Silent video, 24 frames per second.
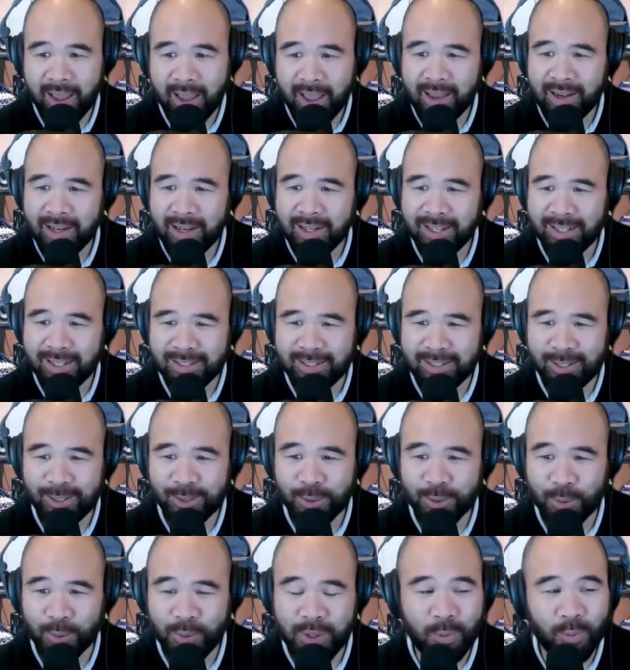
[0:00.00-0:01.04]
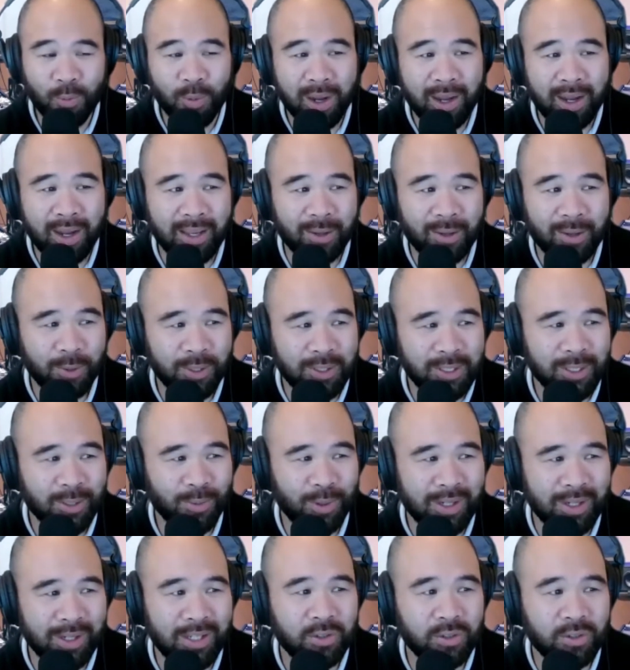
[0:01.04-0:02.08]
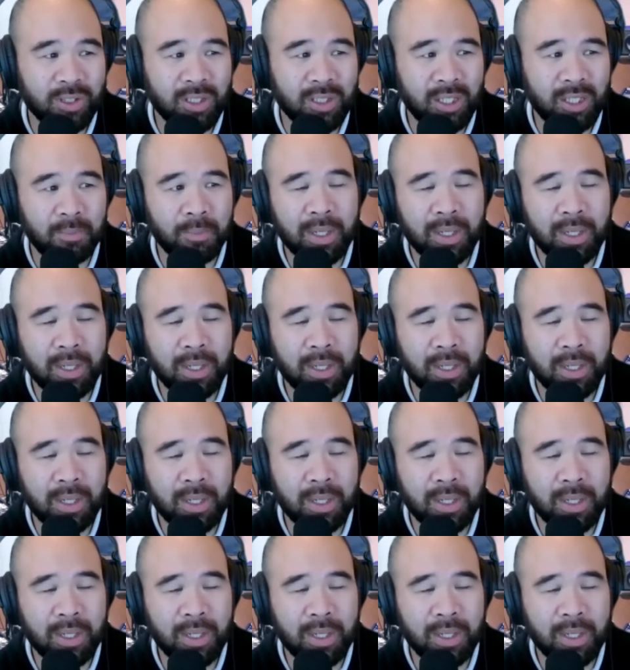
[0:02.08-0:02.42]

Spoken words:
and he tells his story why, which is quite interesting.